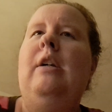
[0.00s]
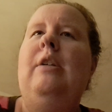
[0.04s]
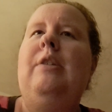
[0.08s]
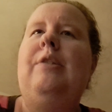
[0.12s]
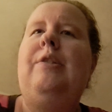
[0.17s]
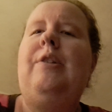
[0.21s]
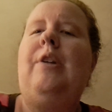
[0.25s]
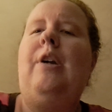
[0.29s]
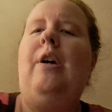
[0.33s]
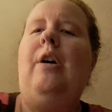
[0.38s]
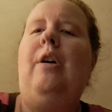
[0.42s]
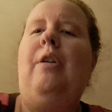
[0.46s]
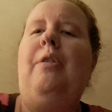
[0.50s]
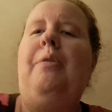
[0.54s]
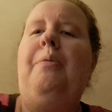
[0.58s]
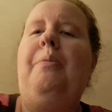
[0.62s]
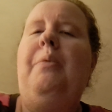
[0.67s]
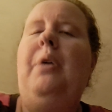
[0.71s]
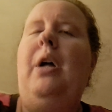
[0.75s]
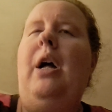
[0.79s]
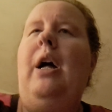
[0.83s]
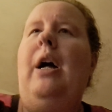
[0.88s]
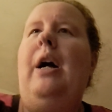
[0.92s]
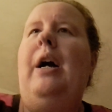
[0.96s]

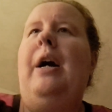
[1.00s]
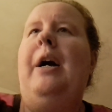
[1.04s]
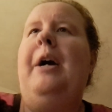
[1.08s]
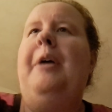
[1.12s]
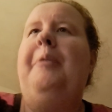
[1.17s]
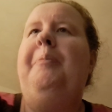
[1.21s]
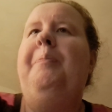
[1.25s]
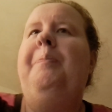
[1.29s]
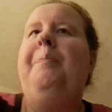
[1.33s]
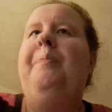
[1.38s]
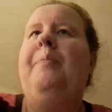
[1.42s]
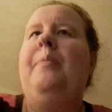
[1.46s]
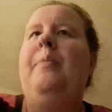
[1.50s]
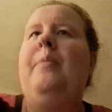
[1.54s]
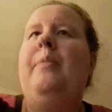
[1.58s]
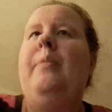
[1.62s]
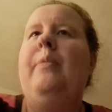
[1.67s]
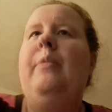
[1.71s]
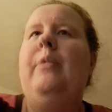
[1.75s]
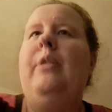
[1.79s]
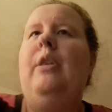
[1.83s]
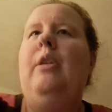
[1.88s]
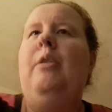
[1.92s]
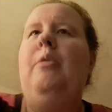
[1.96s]
So um,
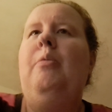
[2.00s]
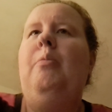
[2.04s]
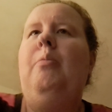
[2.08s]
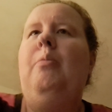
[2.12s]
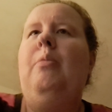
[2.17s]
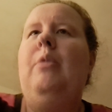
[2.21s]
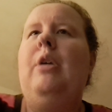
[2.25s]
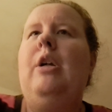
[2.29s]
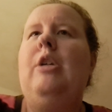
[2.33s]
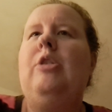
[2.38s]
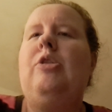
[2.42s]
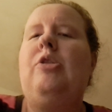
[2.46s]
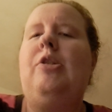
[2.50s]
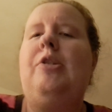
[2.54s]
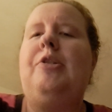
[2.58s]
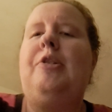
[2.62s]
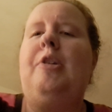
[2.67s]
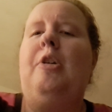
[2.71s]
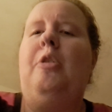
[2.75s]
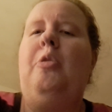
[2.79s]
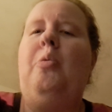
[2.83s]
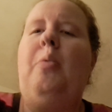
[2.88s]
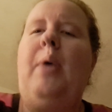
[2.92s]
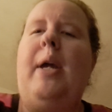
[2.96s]
it's just
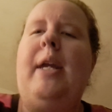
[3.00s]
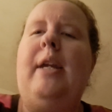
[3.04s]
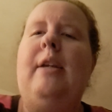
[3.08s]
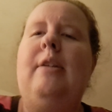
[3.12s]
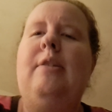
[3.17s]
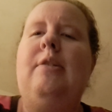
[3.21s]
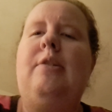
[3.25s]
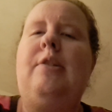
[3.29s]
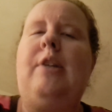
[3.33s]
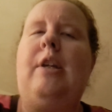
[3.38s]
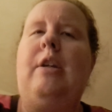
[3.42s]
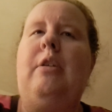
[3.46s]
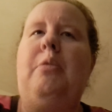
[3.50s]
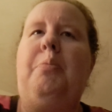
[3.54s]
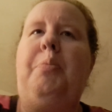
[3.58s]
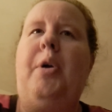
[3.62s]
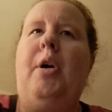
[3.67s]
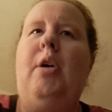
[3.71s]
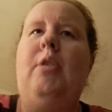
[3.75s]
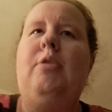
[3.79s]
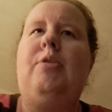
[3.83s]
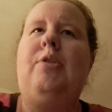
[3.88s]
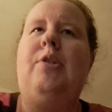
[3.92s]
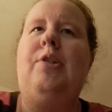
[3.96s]
a wait and see
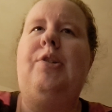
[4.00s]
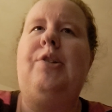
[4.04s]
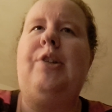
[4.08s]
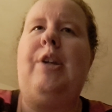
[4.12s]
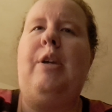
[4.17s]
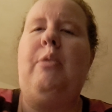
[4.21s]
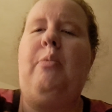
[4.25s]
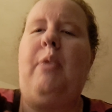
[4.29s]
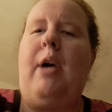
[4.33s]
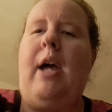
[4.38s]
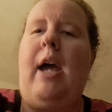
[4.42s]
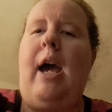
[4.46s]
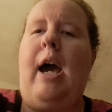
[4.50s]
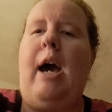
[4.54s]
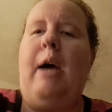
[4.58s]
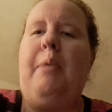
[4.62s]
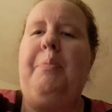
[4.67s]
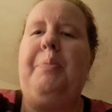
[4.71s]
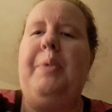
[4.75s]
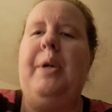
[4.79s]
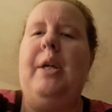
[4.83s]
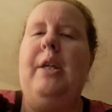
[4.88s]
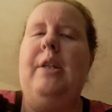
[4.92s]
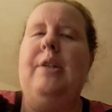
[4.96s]
approach to see what
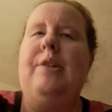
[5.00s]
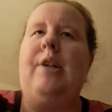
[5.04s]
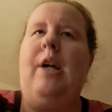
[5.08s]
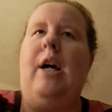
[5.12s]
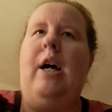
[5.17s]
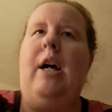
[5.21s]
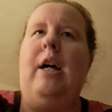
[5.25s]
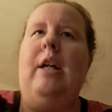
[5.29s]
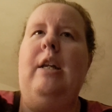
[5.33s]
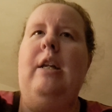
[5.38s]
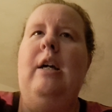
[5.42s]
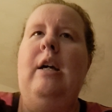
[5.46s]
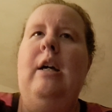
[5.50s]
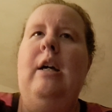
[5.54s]
happens on